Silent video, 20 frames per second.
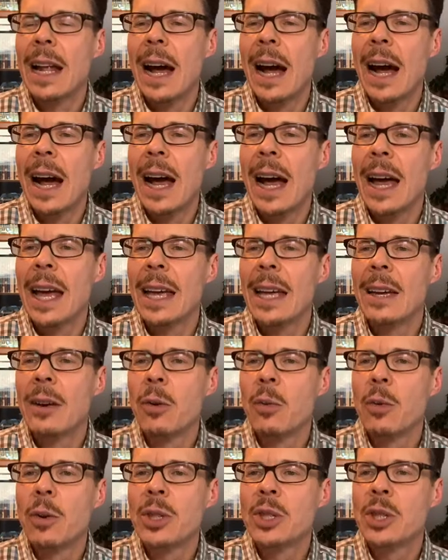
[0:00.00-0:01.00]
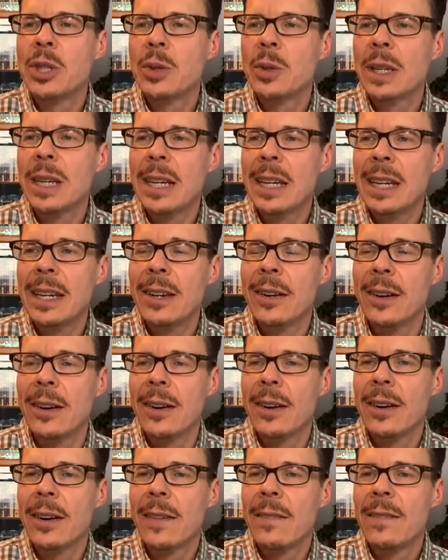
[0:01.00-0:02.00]
eye, would you
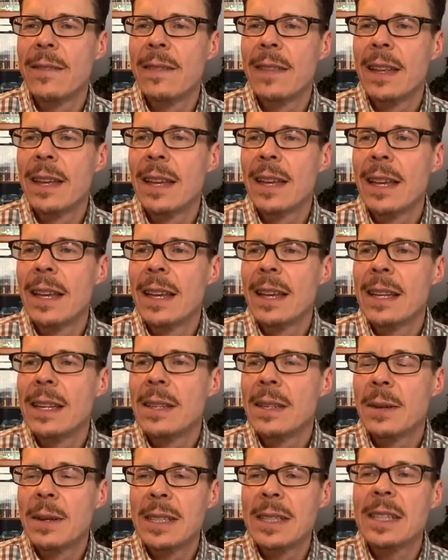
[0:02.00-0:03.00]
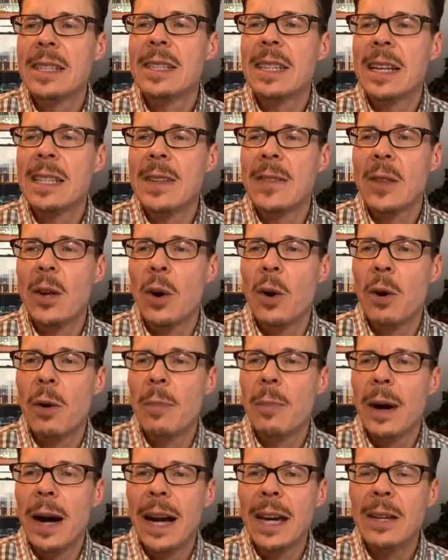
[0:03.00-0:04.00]
hear? Because he says, if the
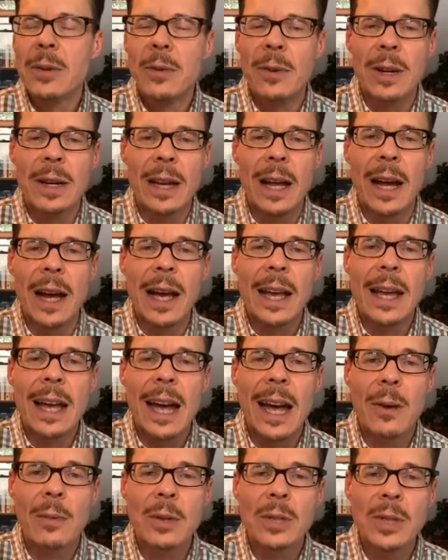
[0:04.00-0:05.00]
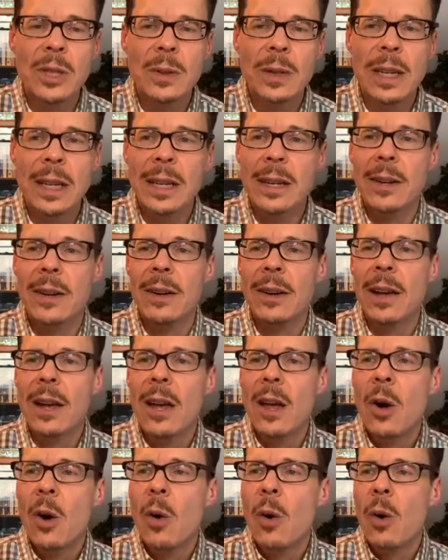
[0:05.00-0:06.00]
whole body were an eye, how would you hear?
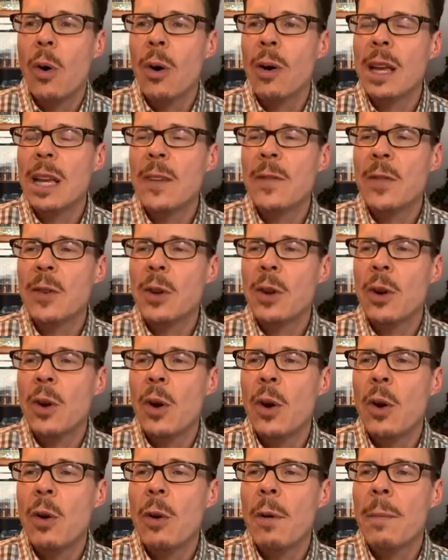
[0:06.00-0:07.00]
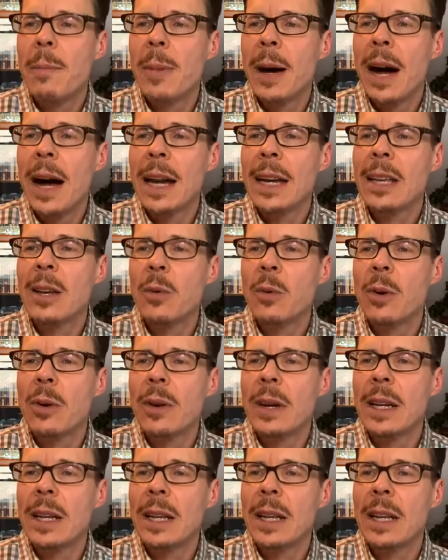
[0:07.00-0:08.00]
Or if your whole body
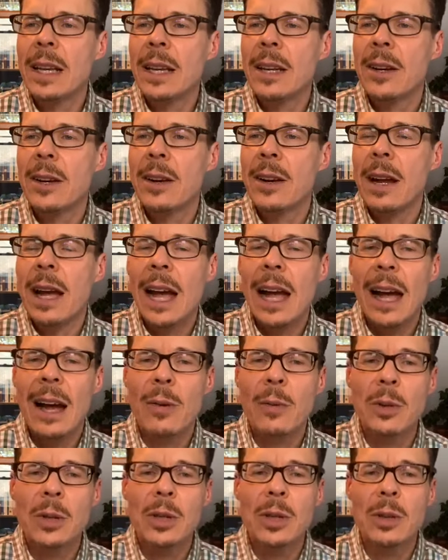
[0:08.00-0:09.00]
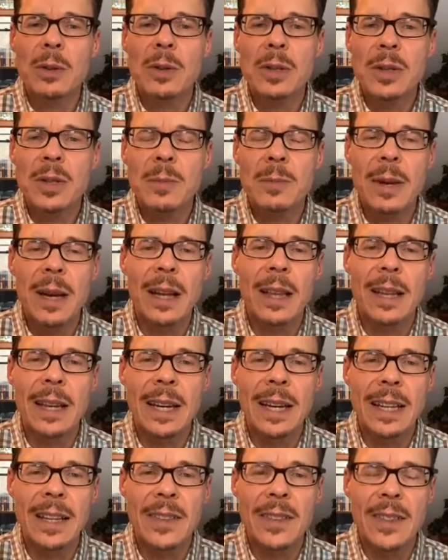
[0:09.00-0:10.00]
were an ear, how would you smell
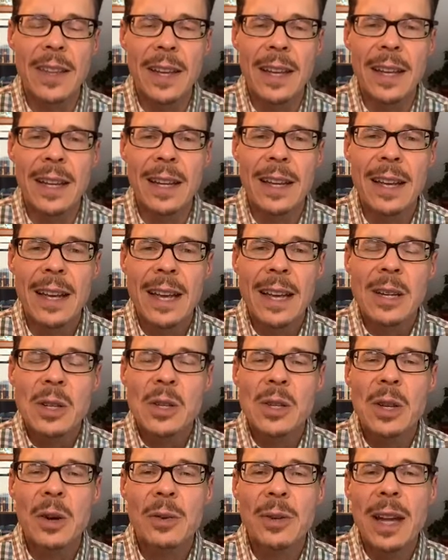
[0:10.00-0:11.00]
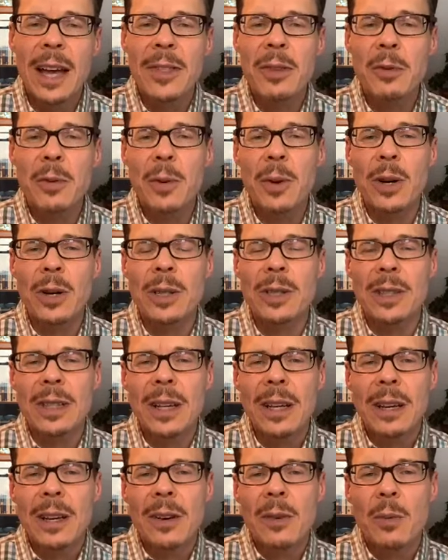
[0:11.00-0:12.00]
anything? So in other words,
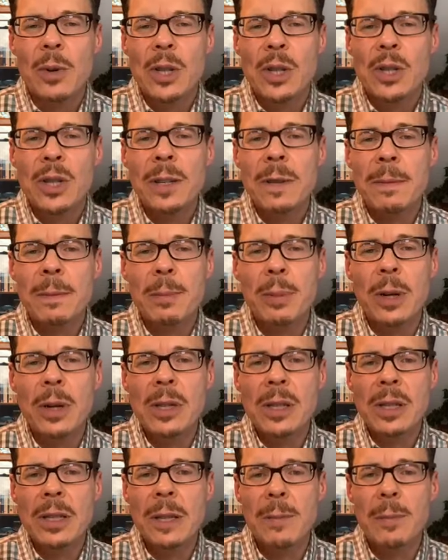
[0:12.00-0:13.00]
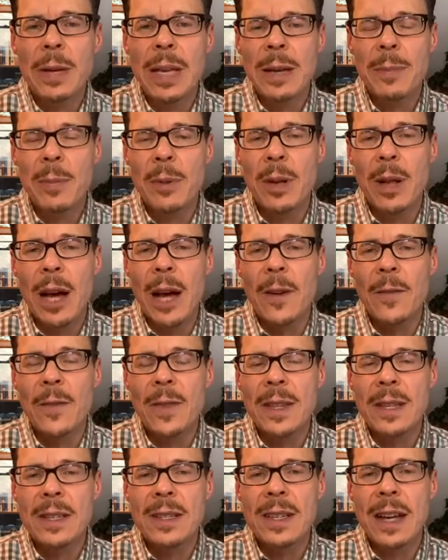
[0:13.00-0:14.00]
we shouldn't push the people off
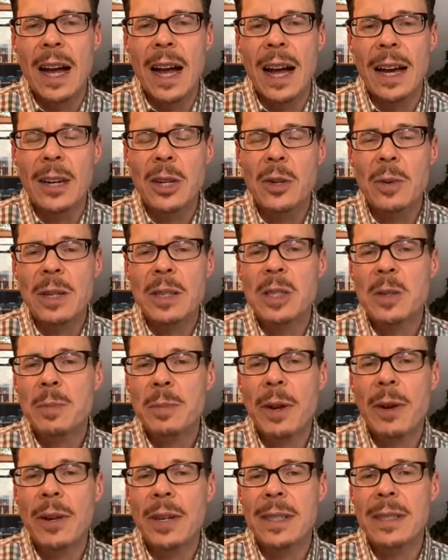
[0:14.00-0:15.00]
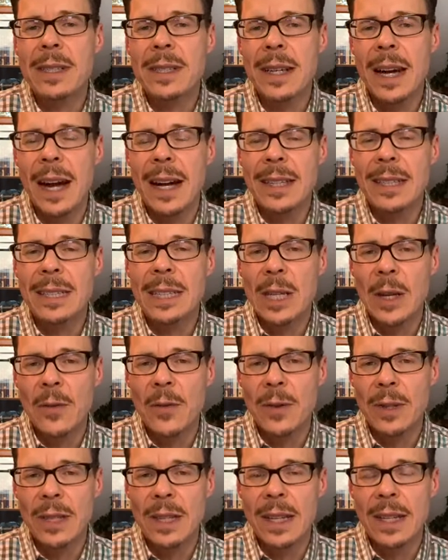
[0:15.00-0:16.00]
to the side who experience God
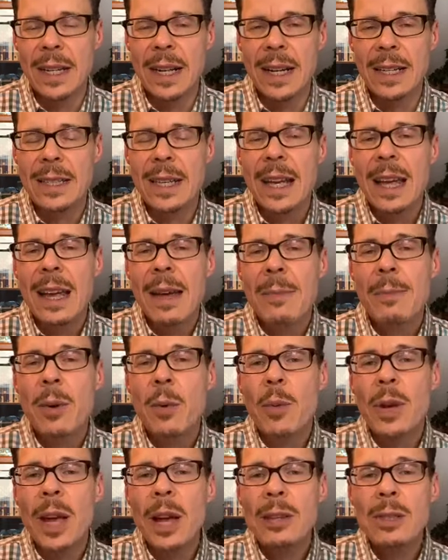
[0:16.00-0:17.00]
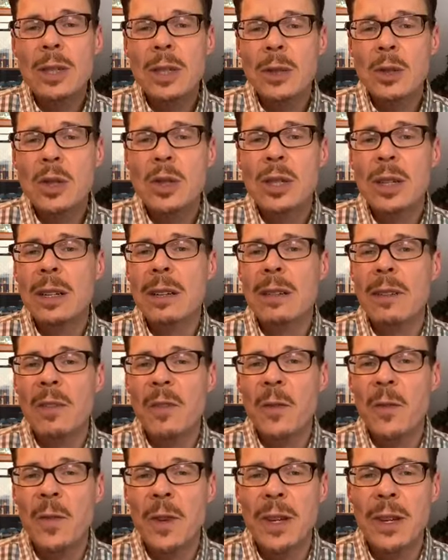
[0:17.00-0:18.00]
differently than us, but we also
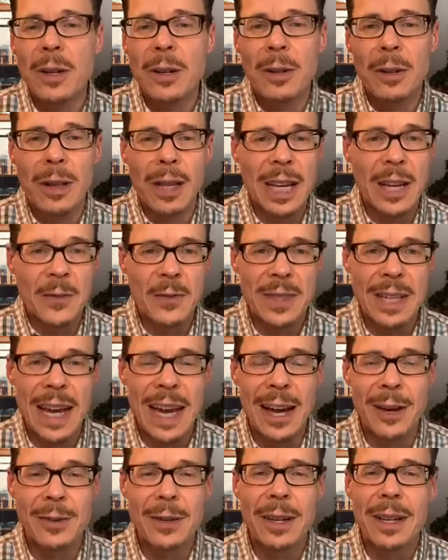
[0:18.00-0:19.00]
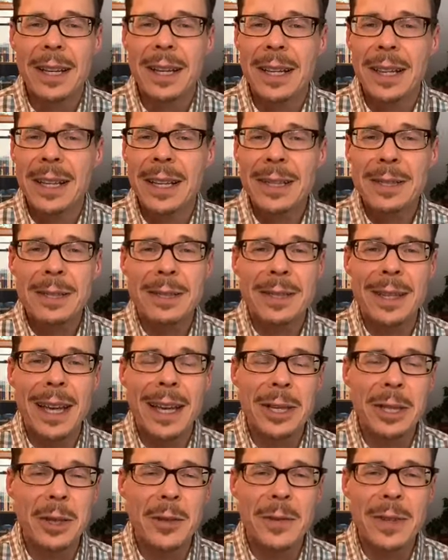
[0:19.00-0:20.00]
shouldn't feel left out. Let's
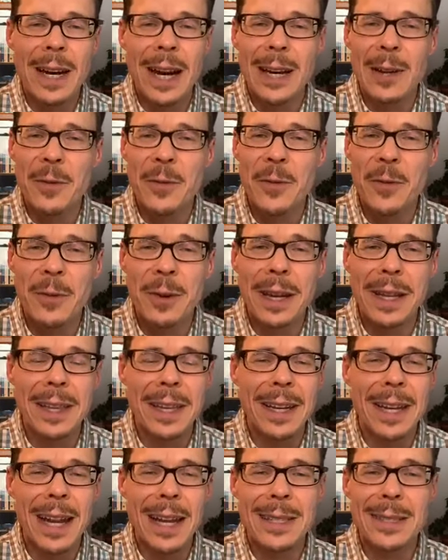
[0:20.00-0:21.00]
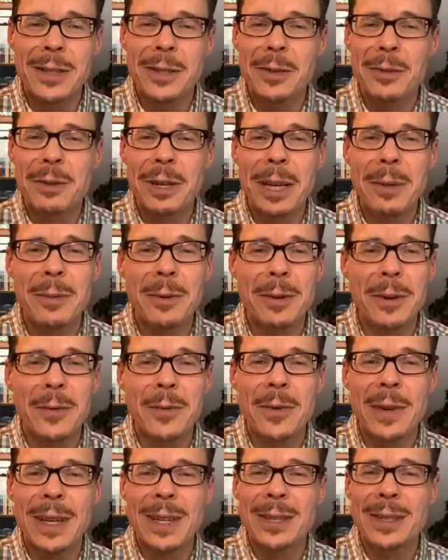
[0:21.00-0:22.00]
say you've got a friend that has a dream or a
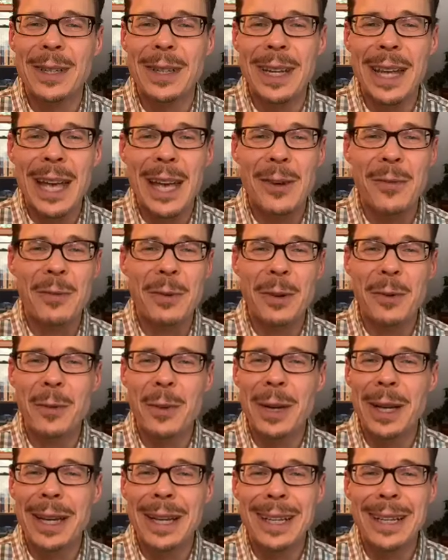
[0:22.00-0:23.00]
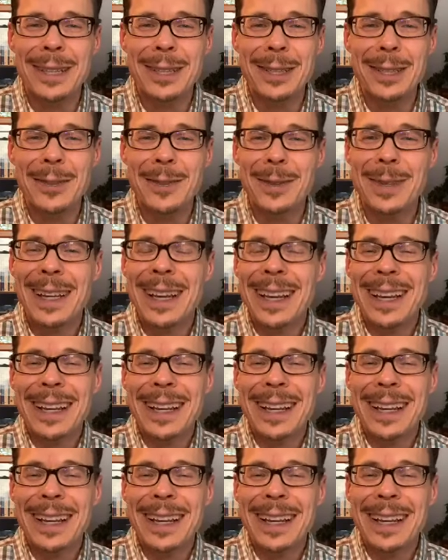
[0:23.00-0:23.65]
vision every week, and you